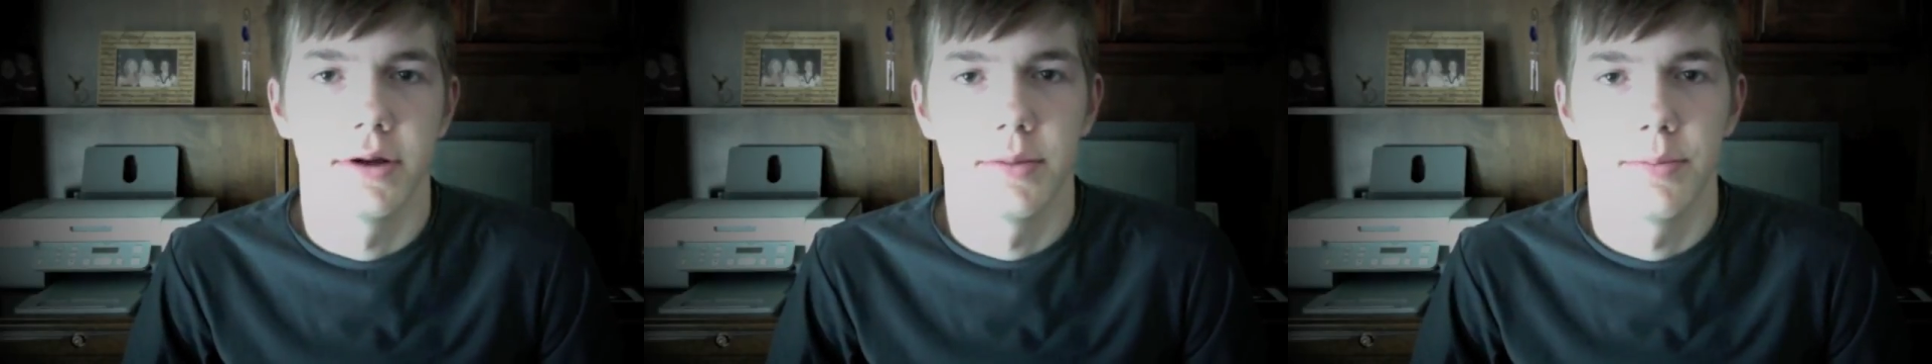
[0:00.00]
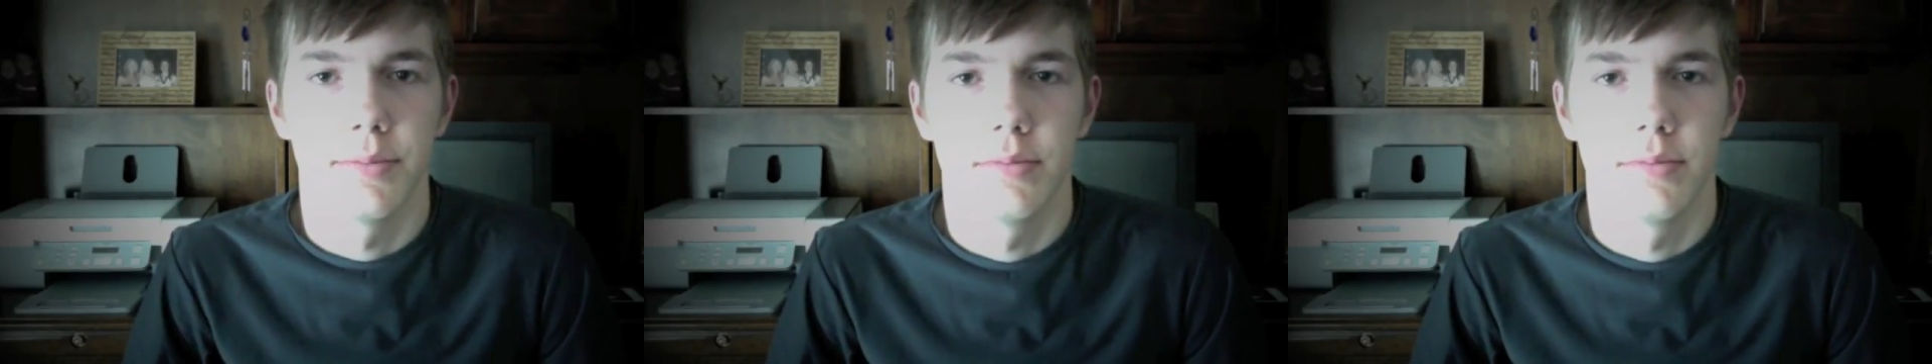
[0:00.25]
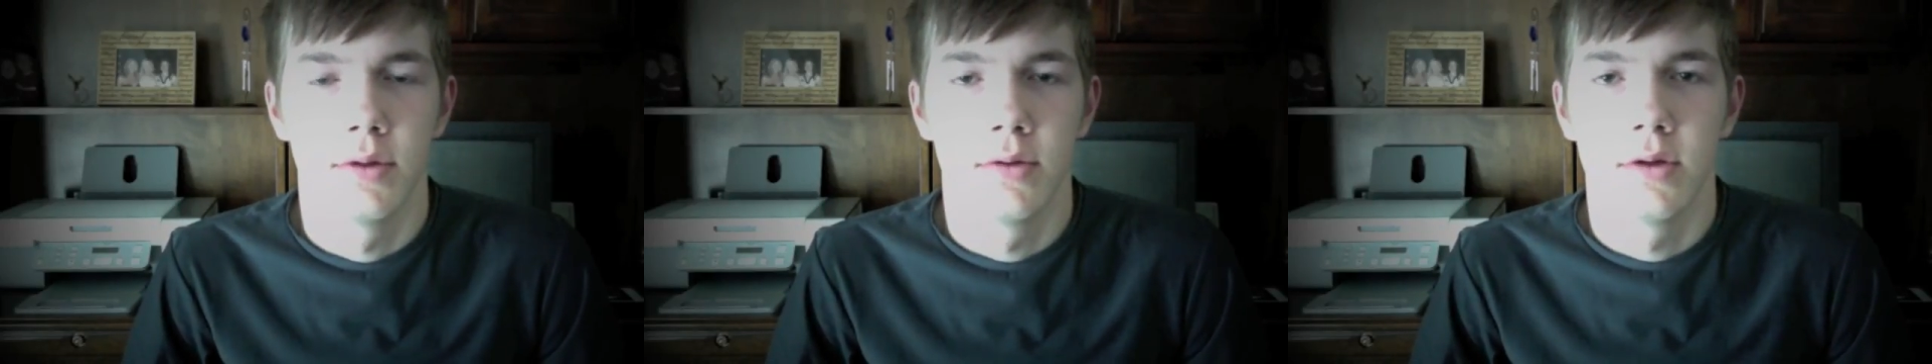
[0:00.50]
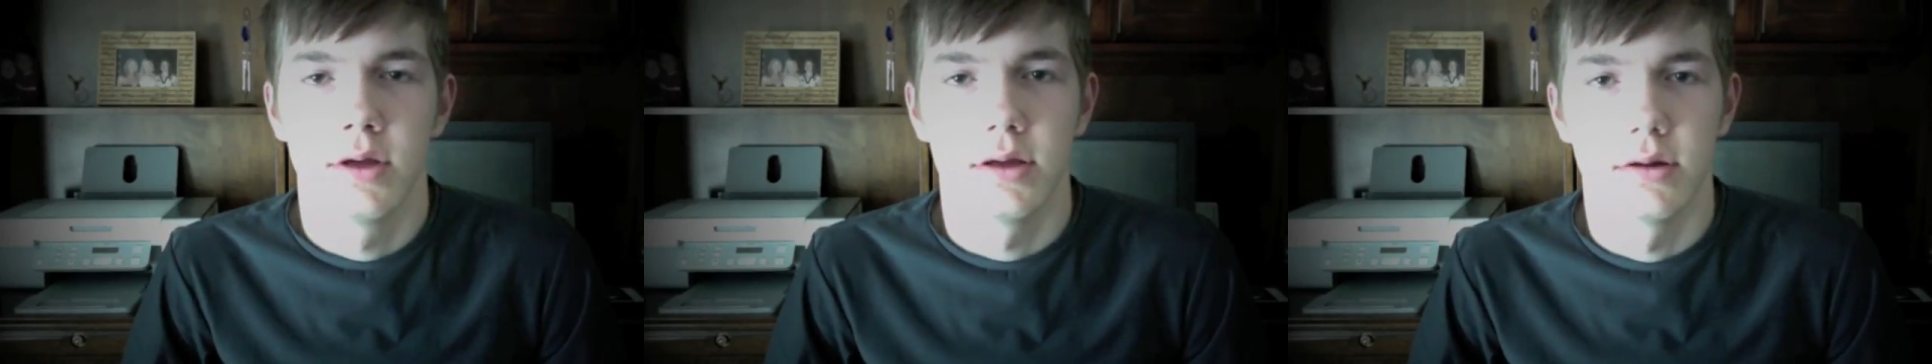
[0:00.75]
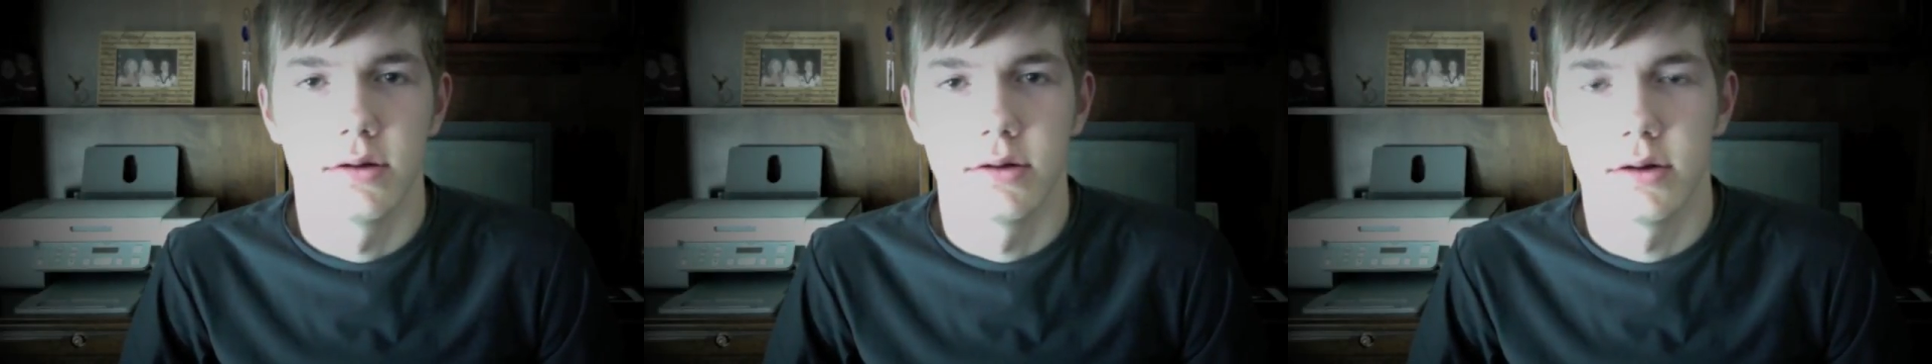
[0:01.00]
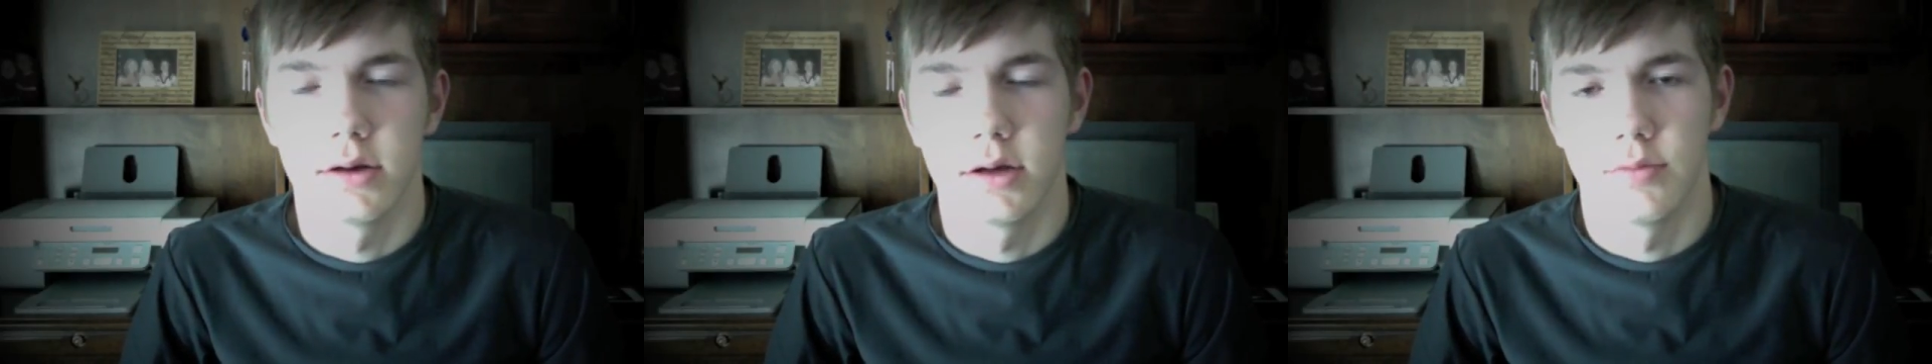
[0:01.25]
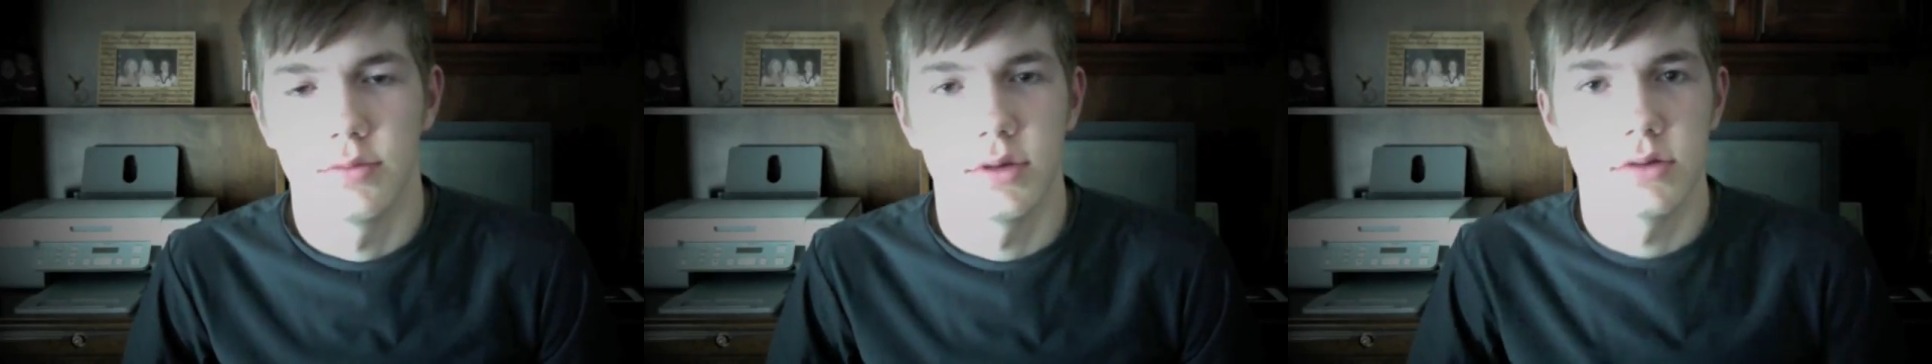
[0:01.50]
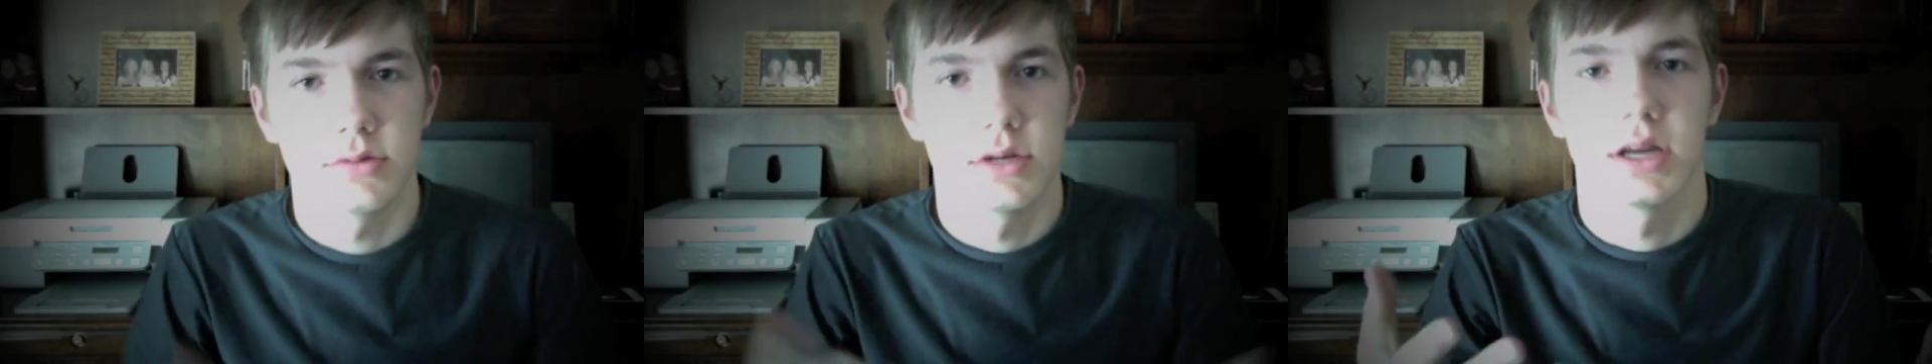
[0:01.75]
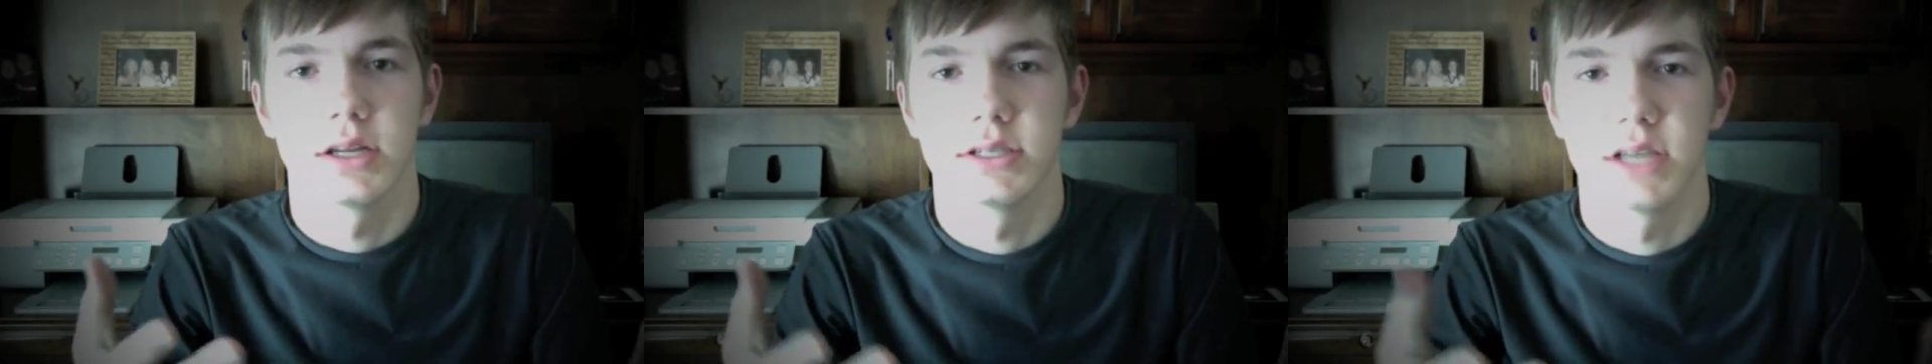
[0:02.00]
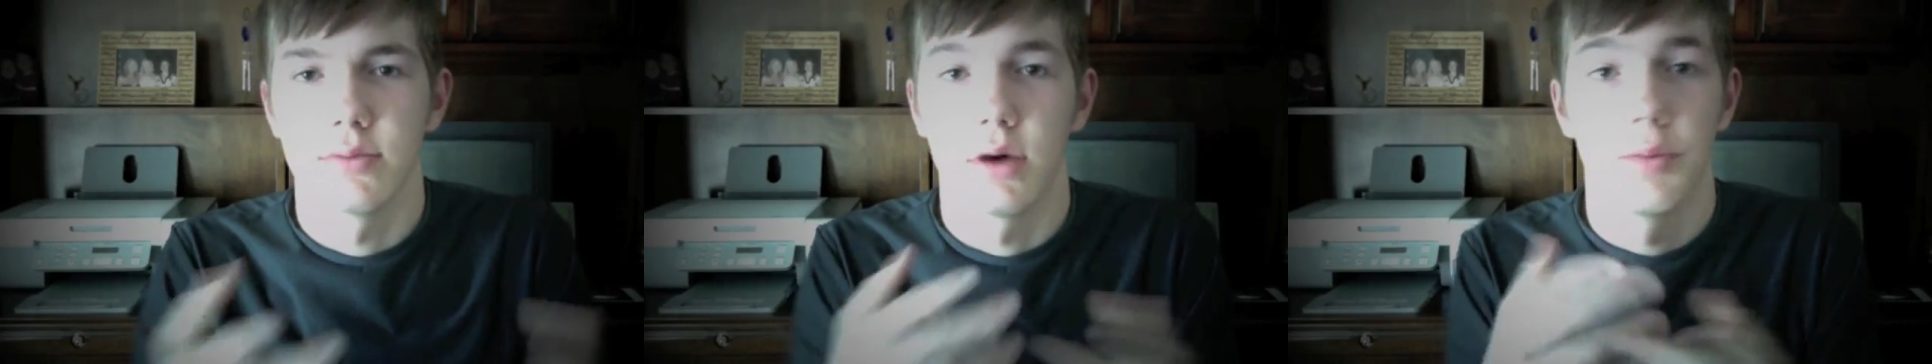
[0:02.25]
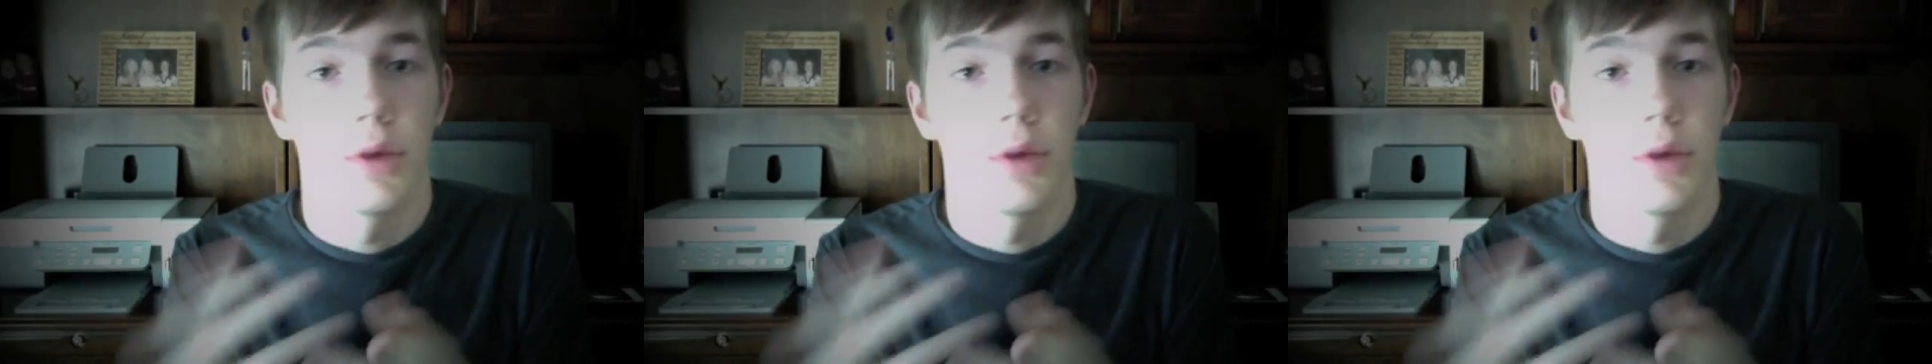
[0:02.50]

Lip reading: And taking an example,